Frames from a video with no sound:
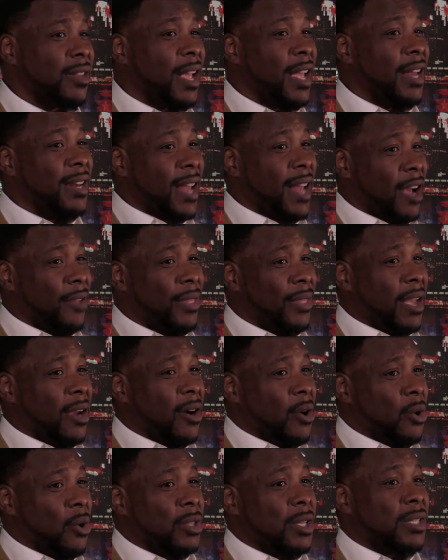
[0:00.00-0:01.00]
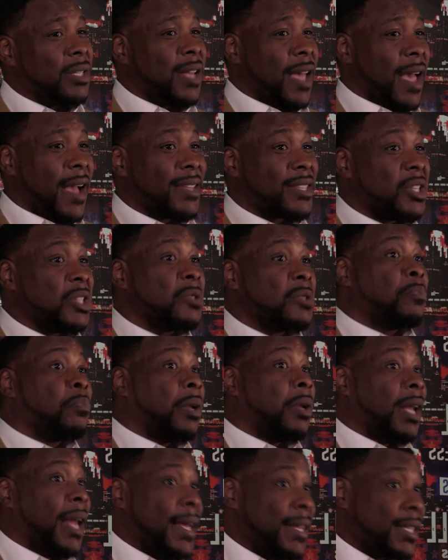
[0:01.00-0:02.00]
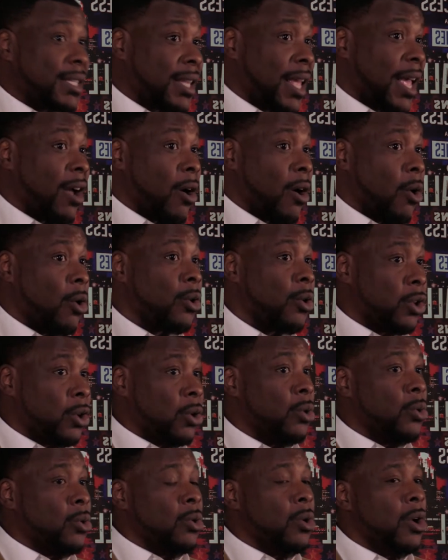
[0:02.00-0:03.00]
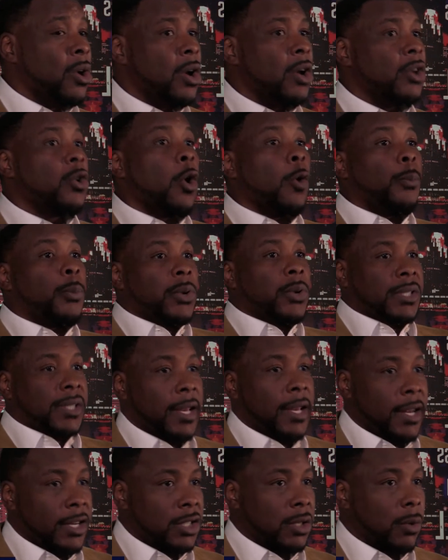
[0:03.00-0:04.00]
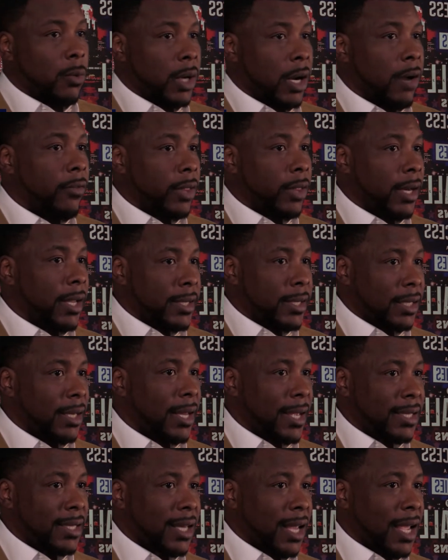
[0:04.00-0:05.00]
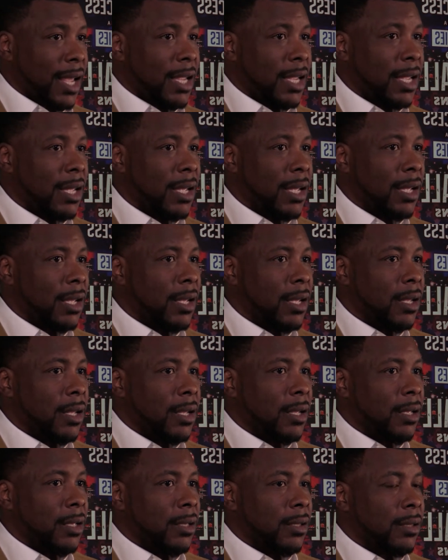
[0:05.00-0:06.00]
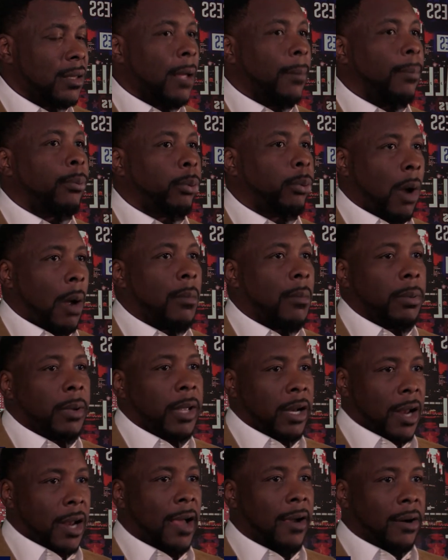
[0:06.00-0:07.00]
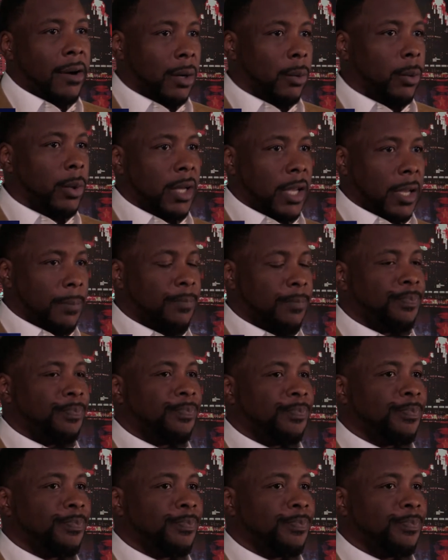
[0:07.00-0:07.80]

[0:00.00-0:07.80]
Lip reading: and now they owe the taxes, plus they owe you your percentage of whatever that is in that state, they probably are not going to redeem.